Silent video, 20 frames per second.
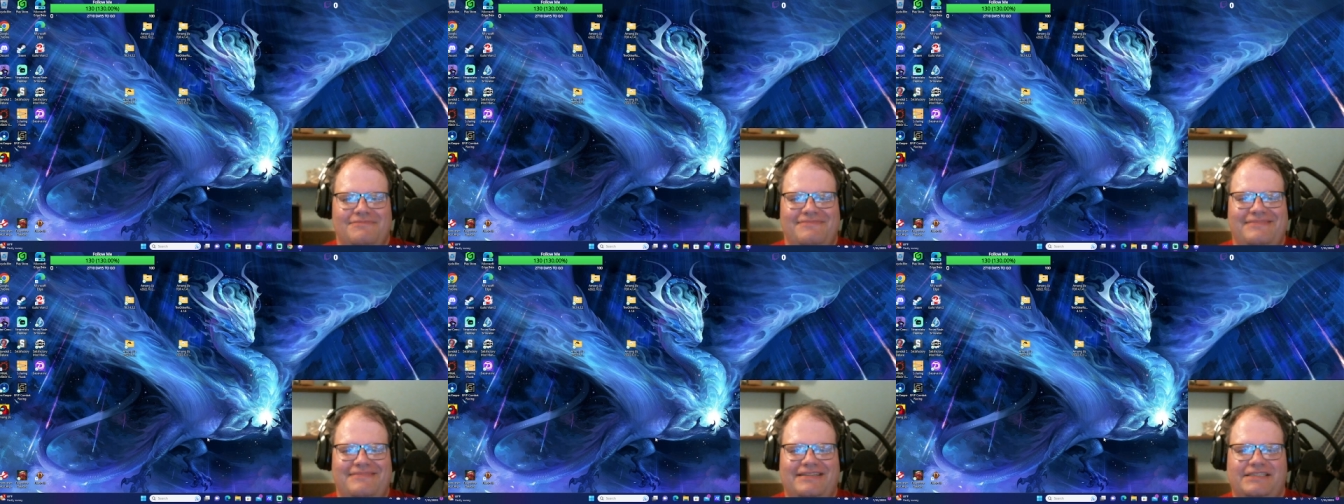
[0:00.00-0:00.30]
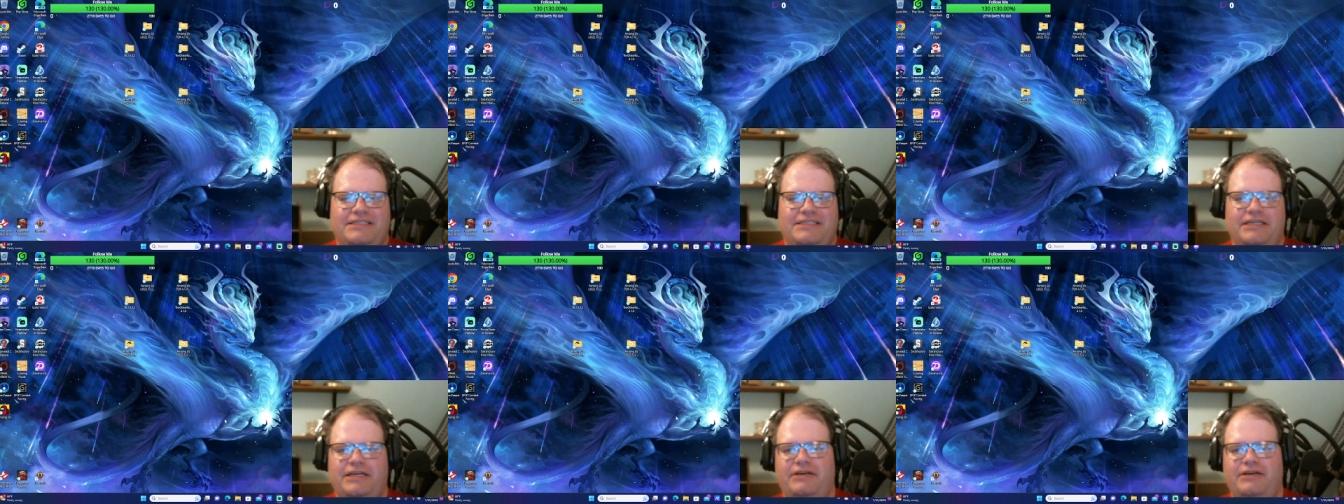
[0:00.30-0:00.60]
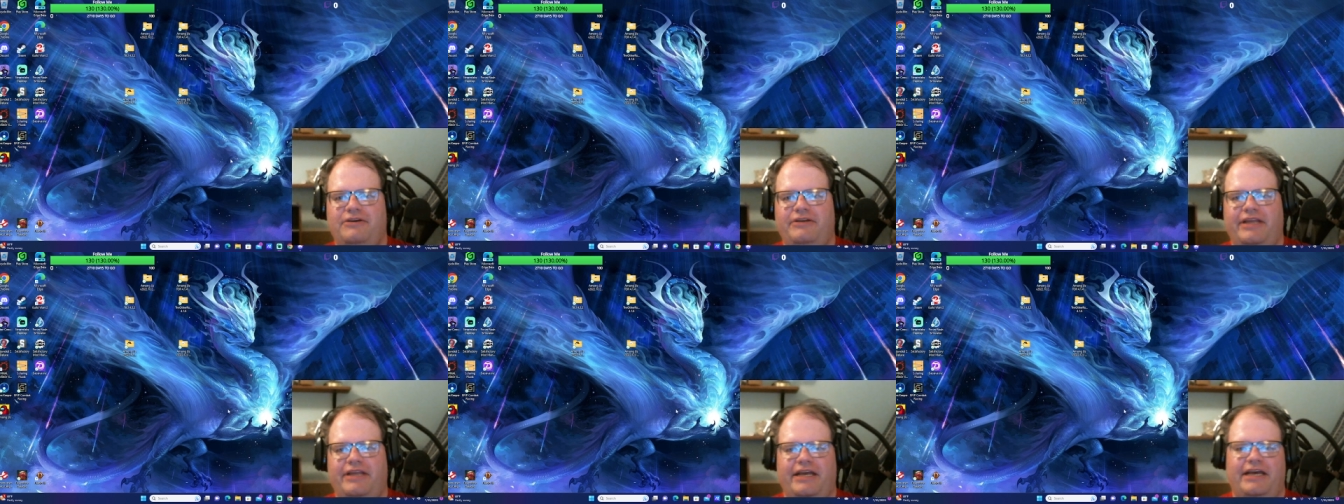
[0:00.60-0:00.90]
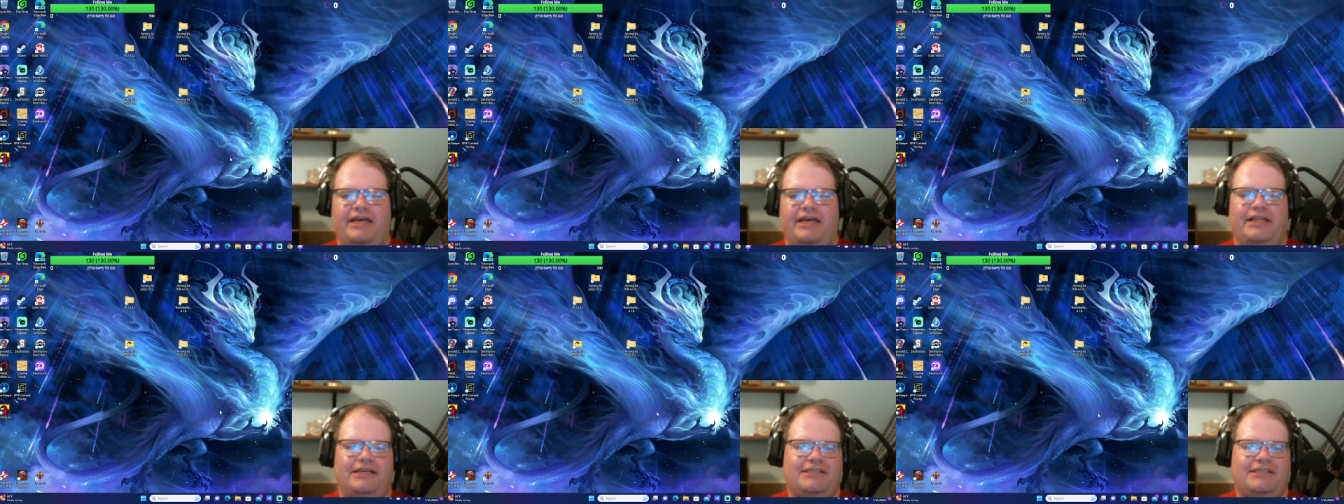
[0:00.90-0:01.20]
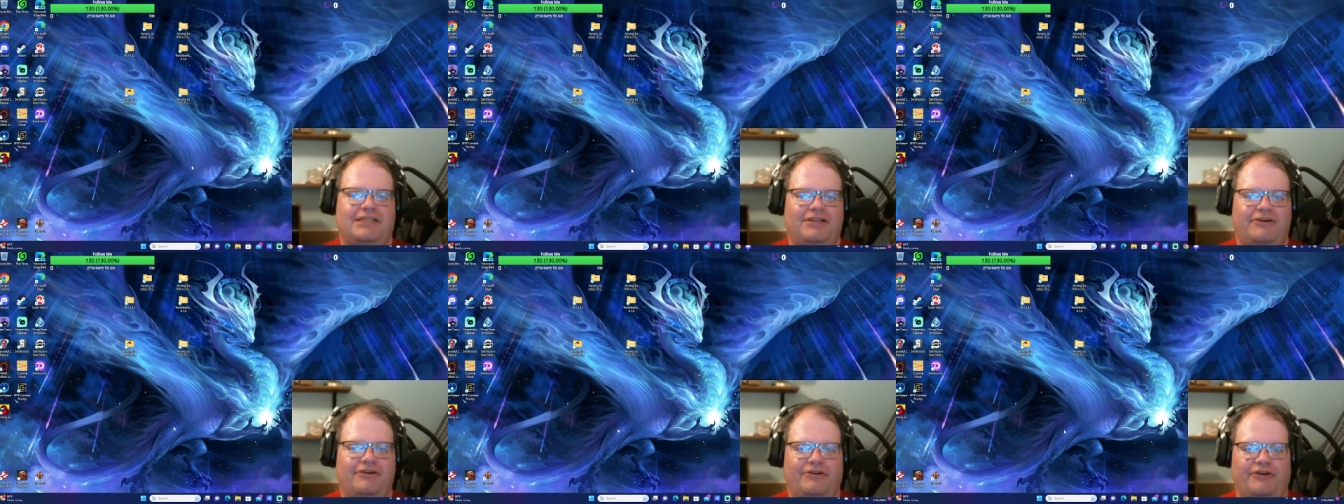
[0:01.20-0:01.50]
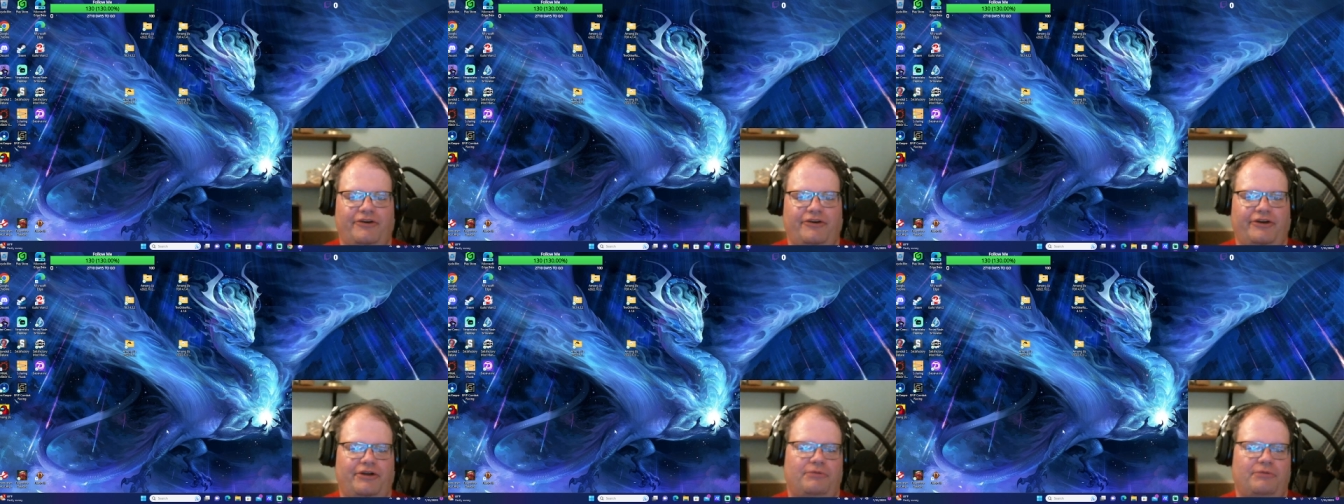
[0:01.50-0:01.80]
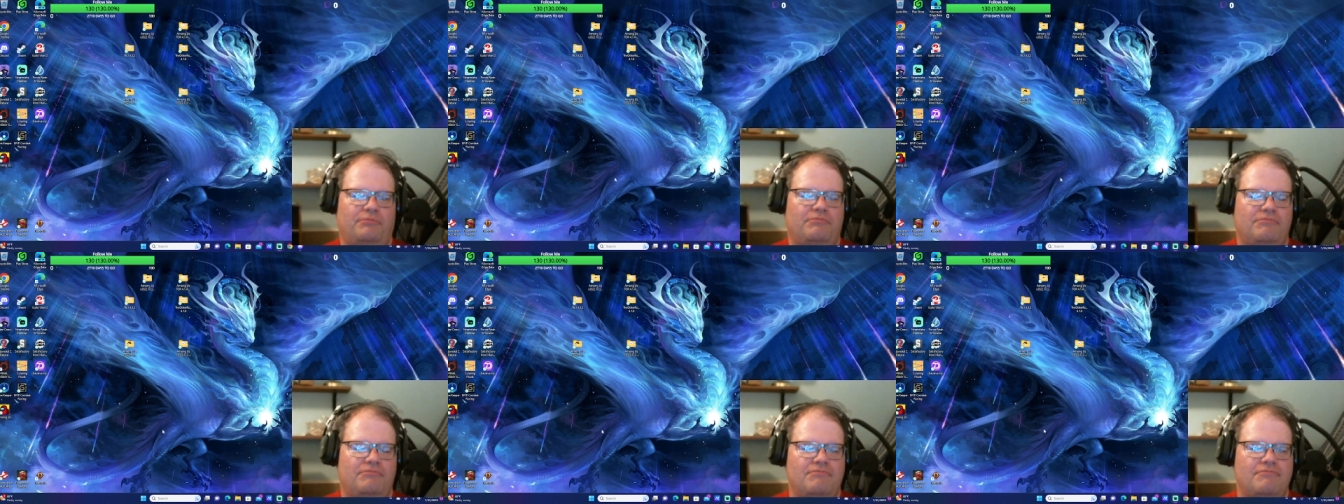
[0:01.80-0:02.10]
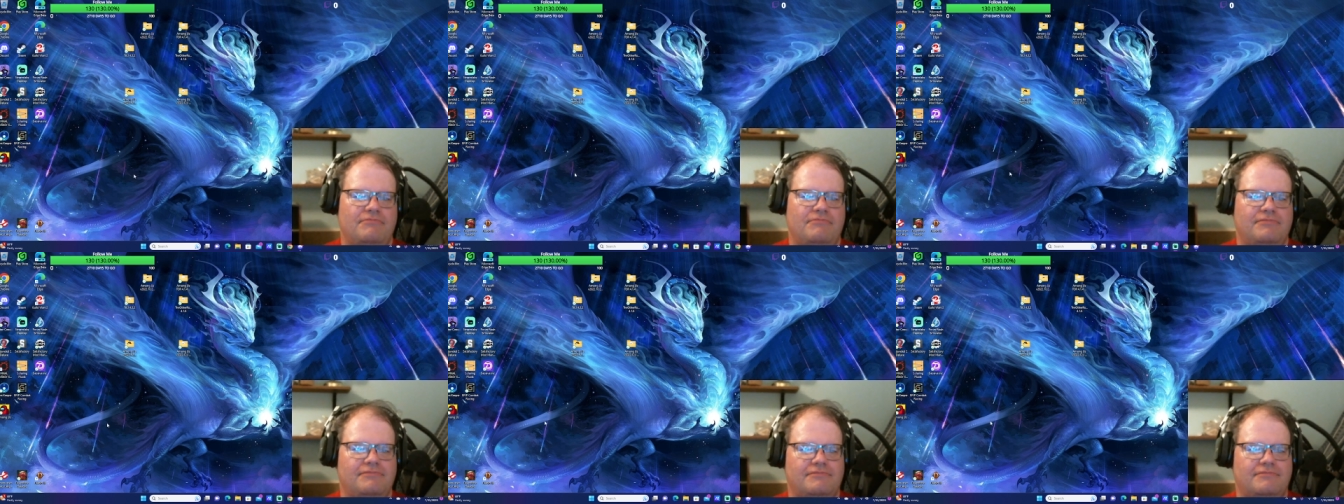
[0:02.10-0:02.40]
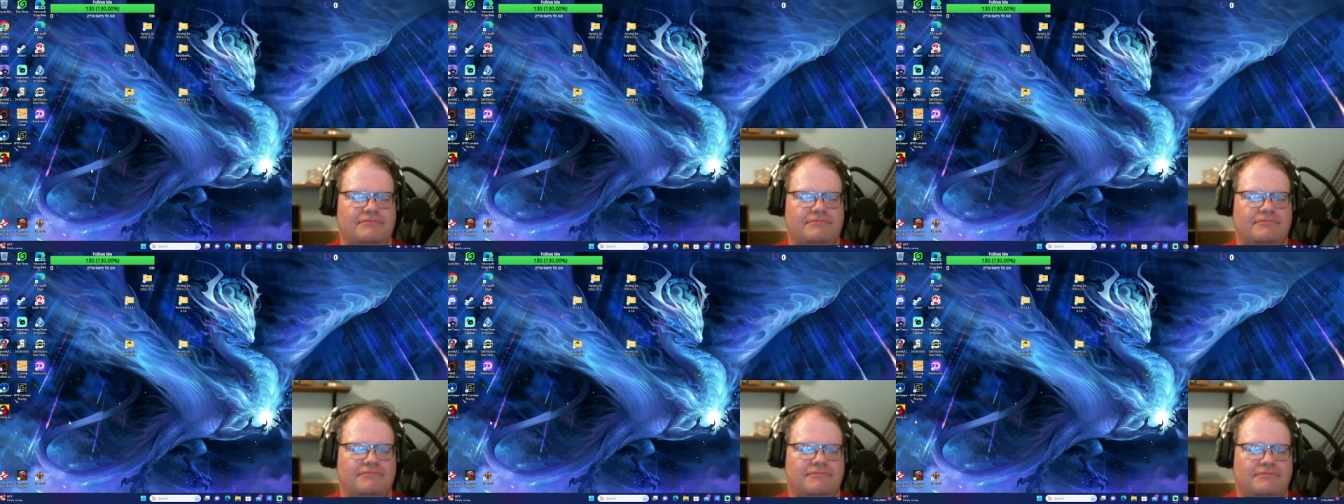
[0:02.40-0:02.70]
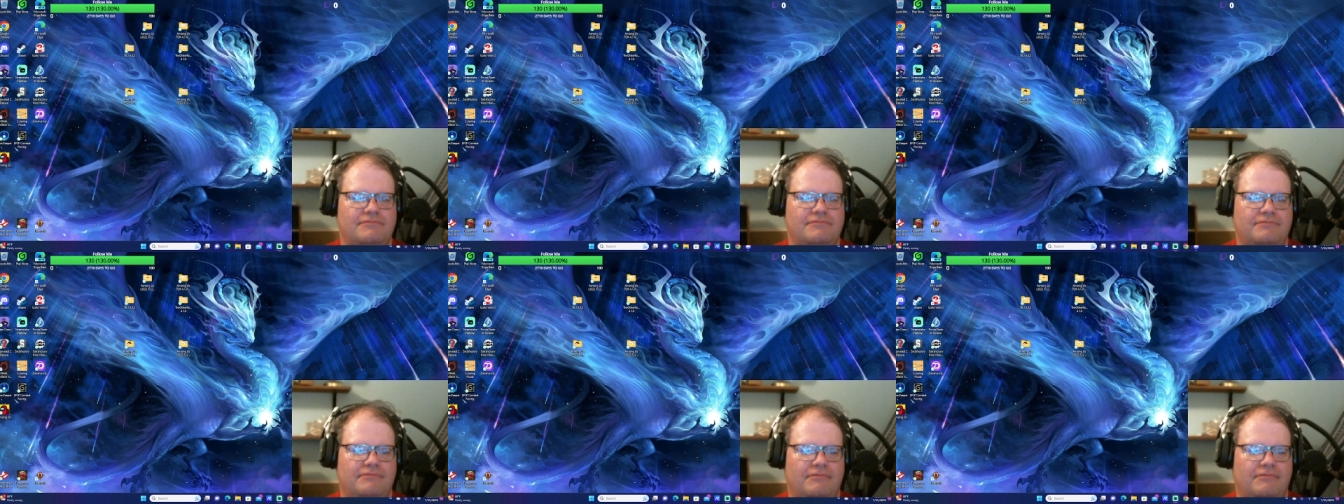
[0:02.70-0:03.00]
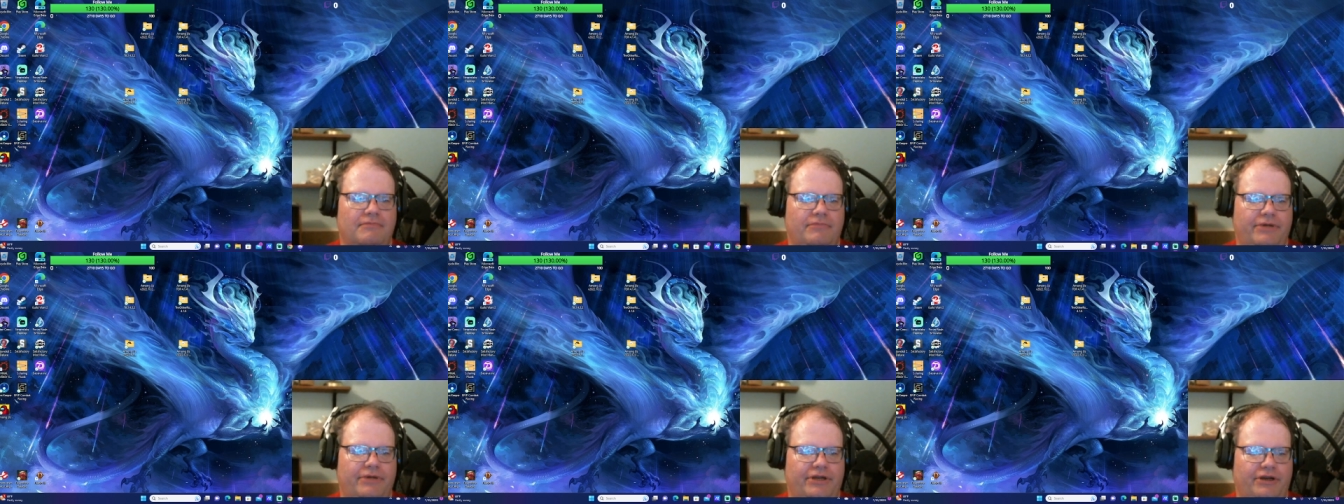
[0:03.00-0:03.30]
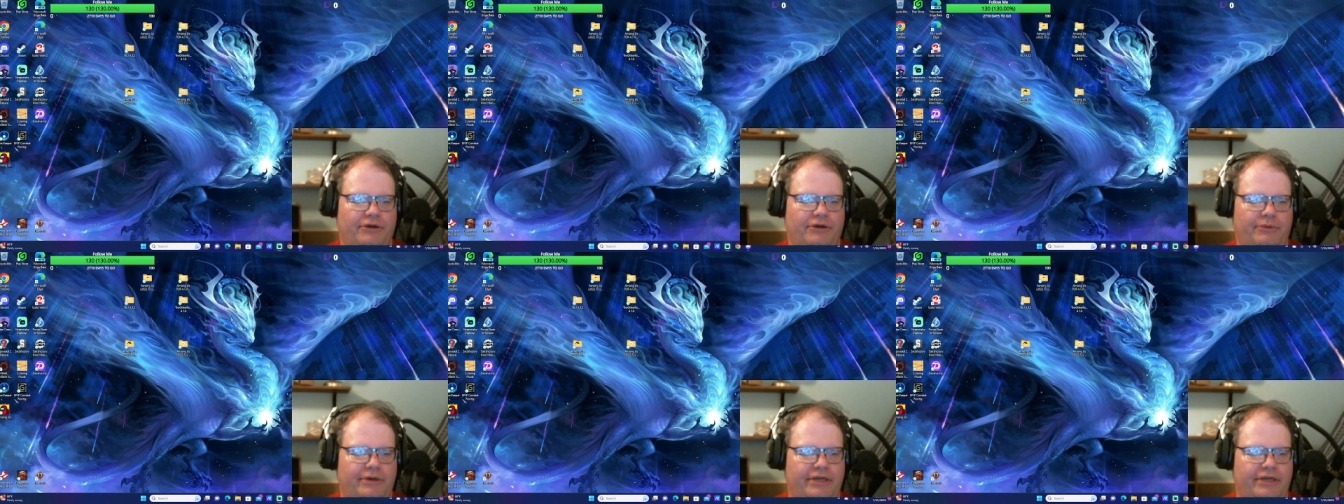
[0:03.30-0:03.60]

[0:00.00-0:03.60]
So yeah, that's a little annoying. But you know what?